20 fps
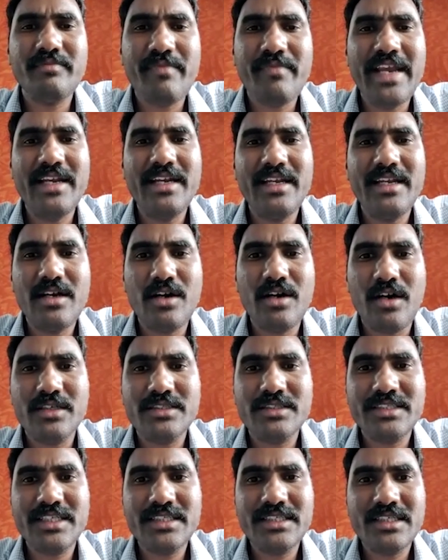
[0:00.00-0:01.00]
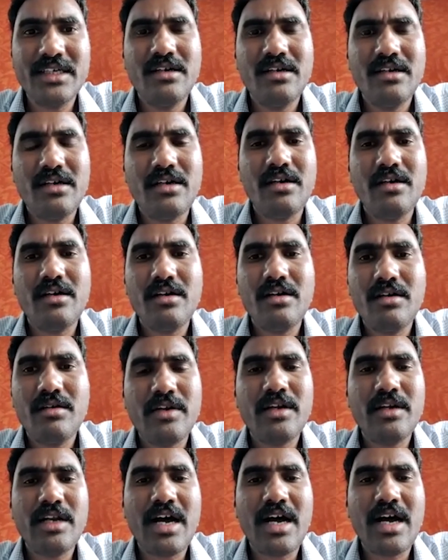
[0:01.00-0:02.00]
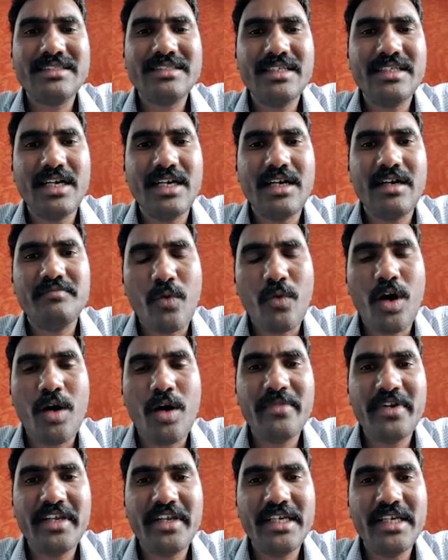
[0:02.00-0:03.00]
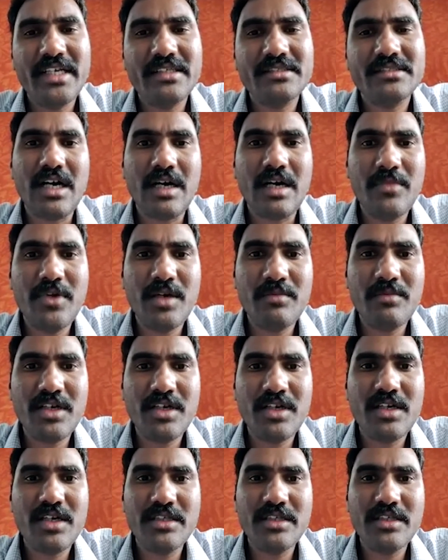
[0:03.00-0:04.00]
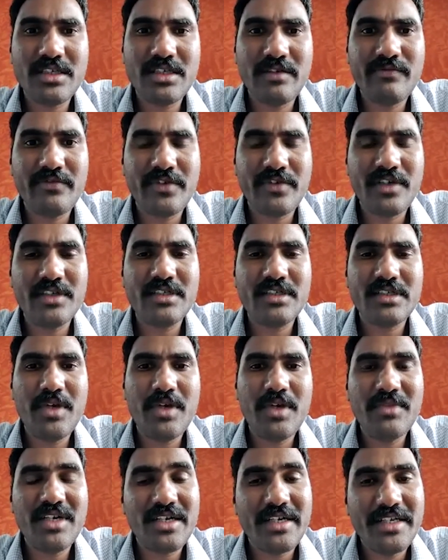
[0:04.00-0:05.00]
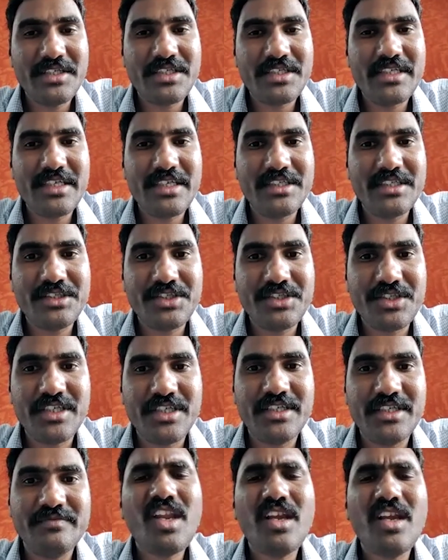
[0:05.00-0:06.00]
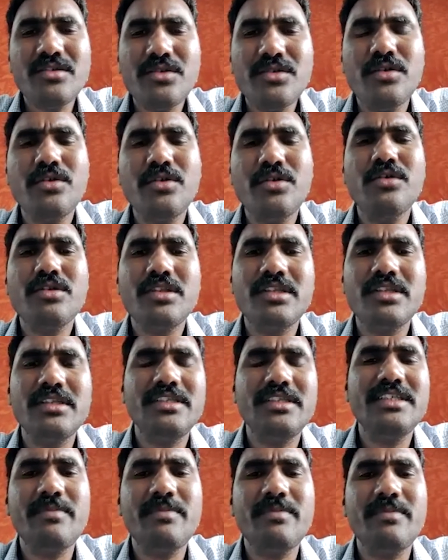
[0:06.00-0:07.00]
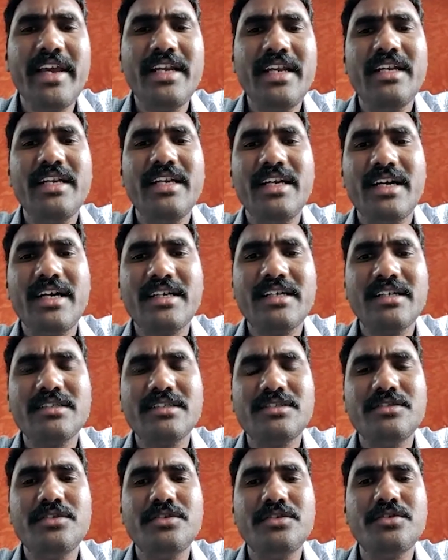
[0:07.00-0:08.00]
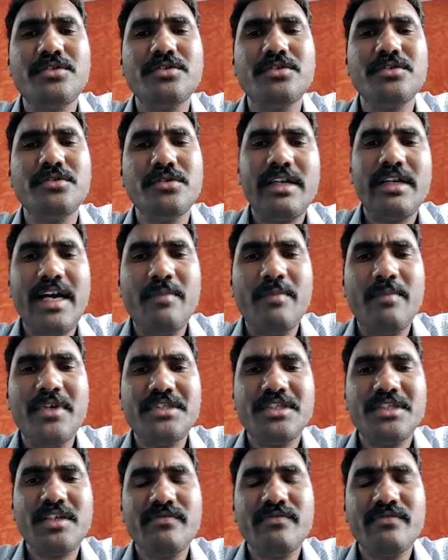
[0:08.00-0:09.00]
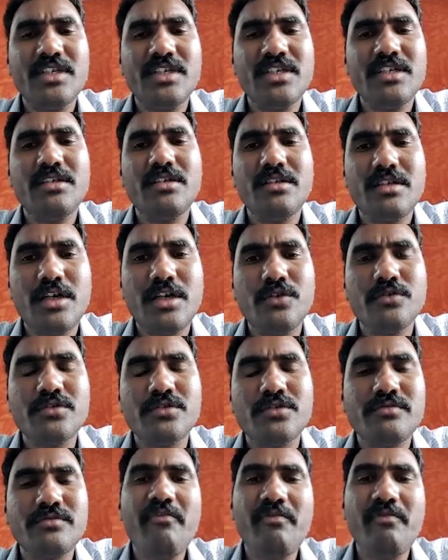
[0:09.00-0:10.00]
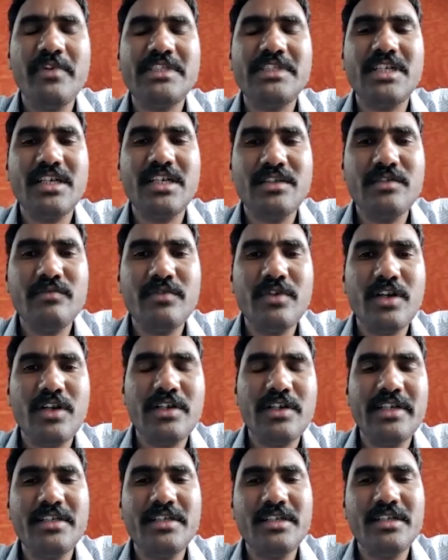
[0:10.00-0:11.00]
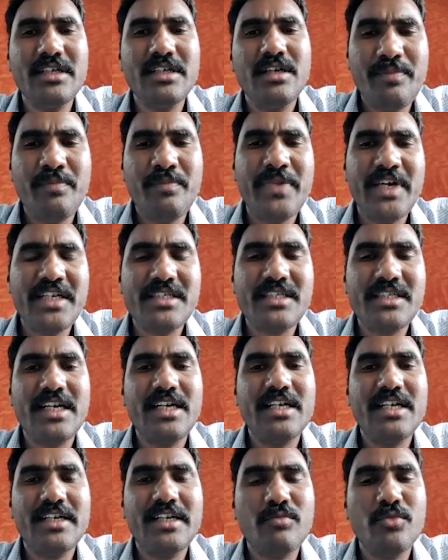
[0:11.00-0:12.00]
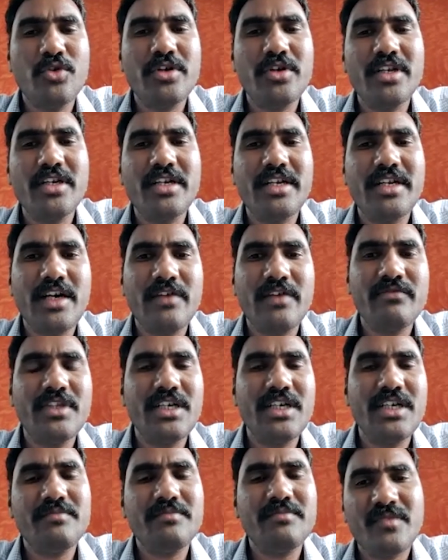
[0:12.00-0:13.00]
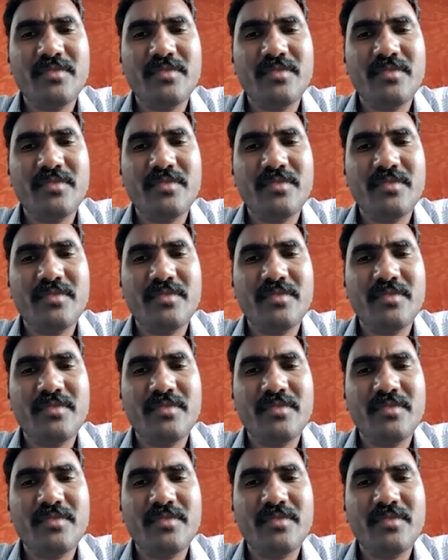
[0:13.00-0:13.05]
mainly causes nausea, vomiting, abdominal discomfort, abdominal distension. So this mainly occurs due to damage of the nerves which are involved in peristaltic motility of the